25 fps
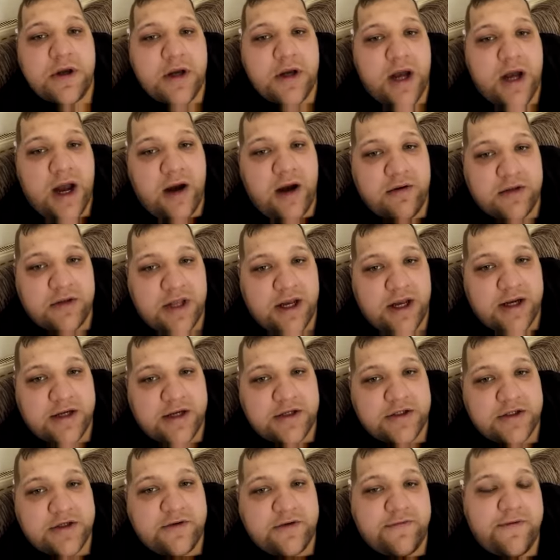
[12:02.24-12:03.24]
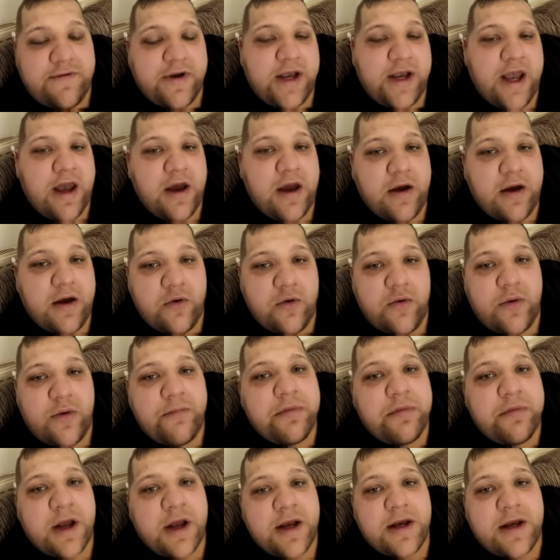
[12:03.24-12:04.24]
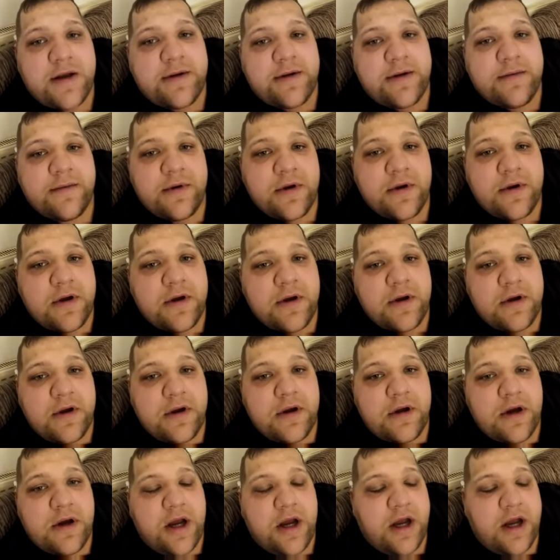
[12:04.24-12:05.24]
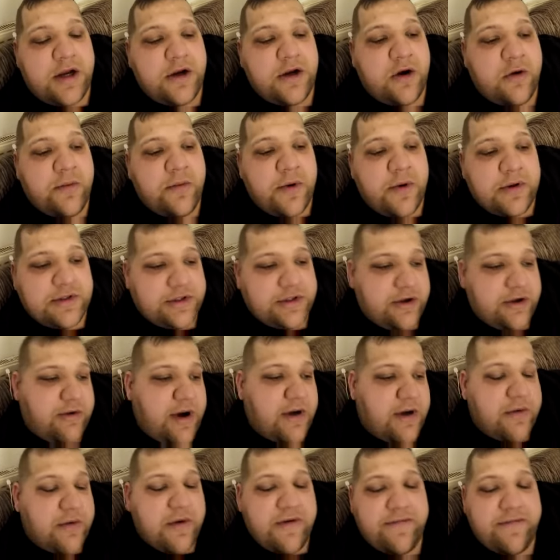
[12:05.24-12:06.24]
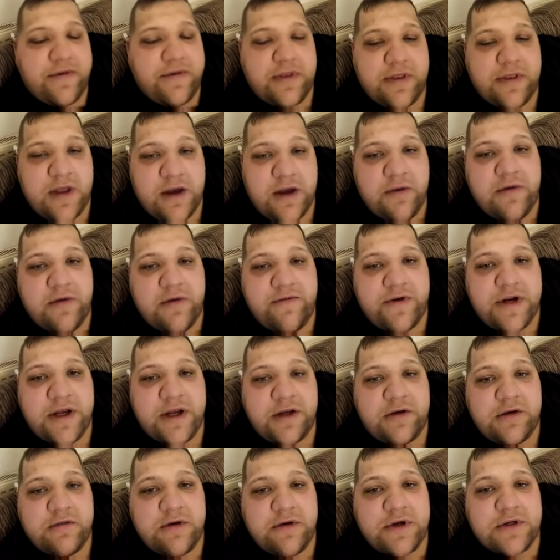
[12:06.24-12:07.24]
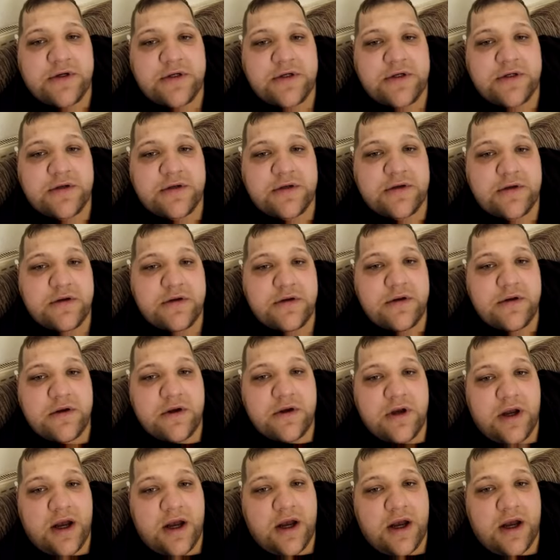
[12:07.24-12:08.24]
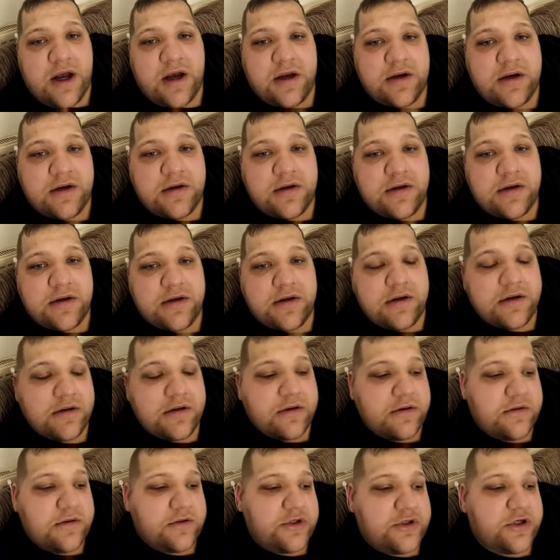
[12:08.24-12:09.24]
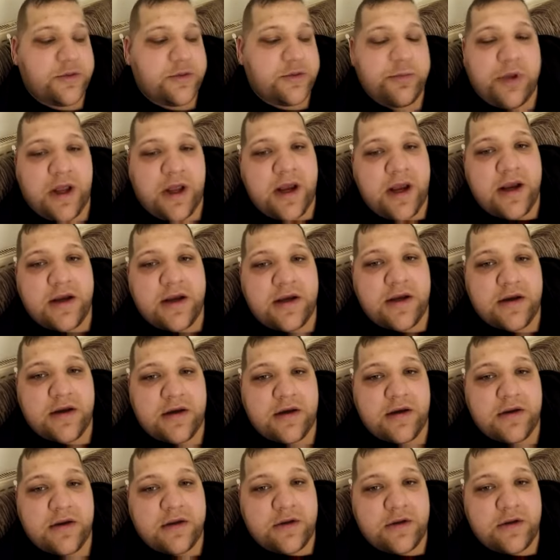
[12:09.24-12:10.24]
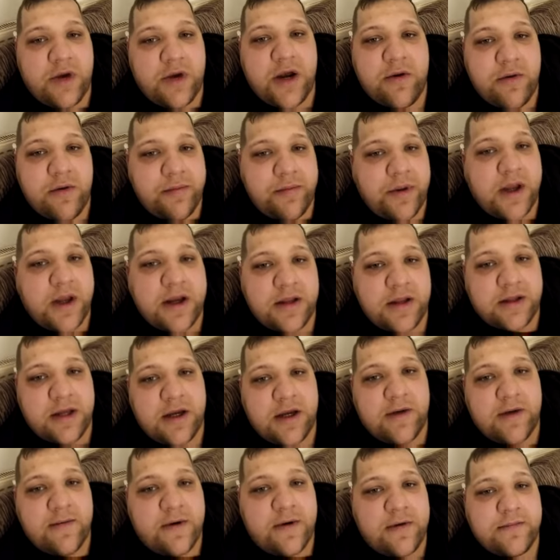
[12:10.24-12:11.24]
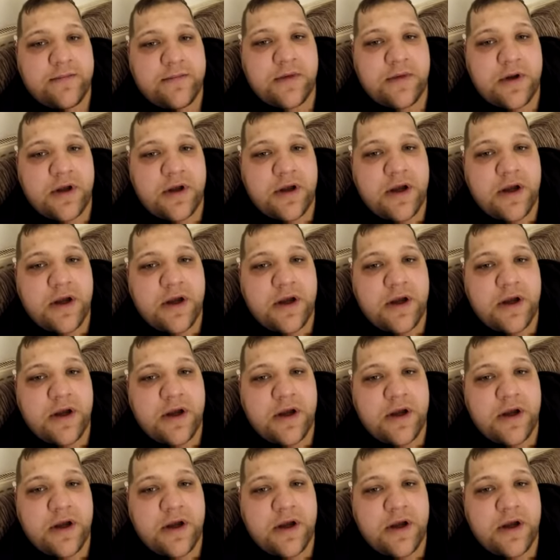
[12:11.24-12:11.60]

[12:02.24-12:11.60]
I would like us to forget who we're playing and almost go out with, there with an ignorance and just play the way we are playing League One.